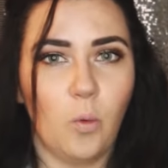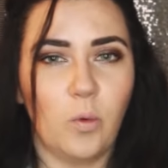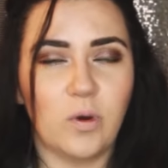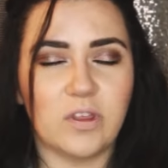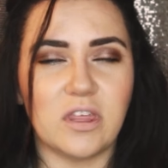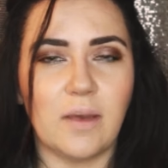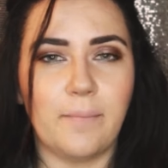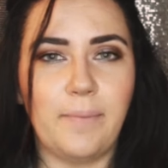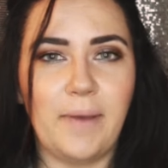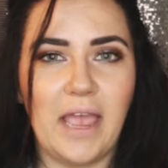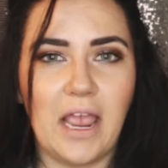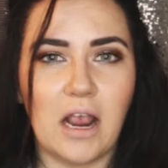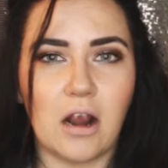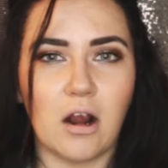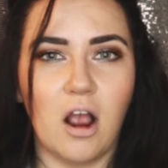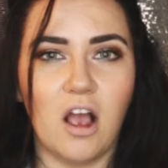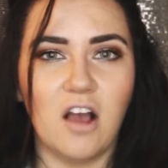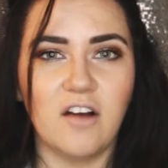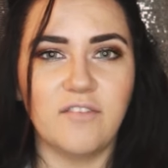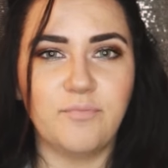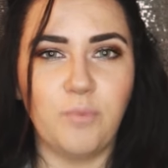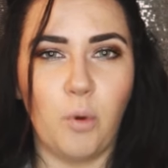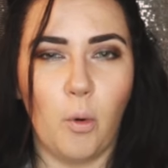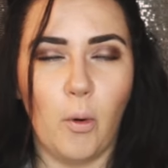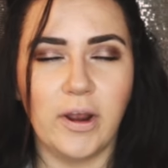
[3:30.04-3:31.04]
with a pair
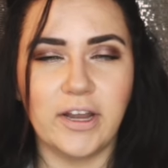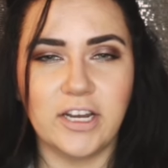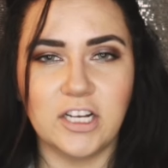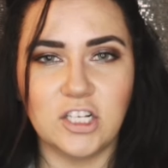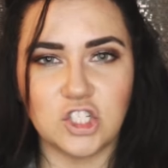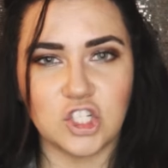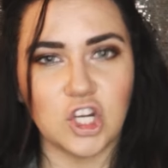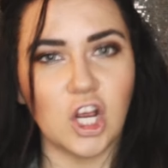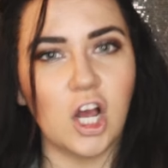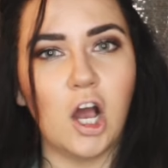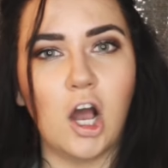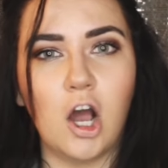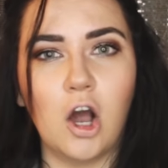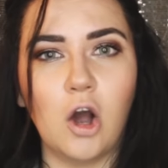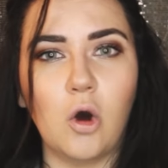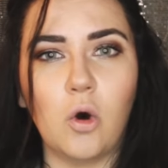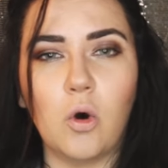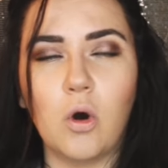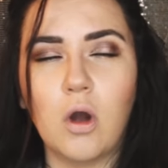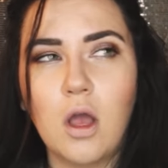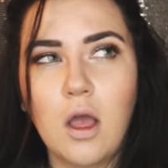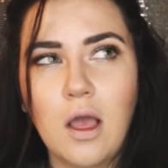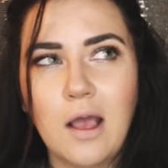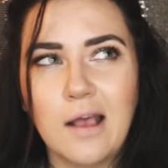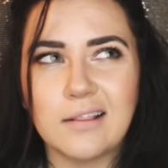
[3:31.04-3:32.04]
of pointed
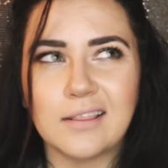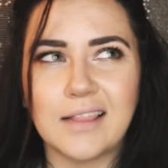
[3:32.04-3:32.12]
toe,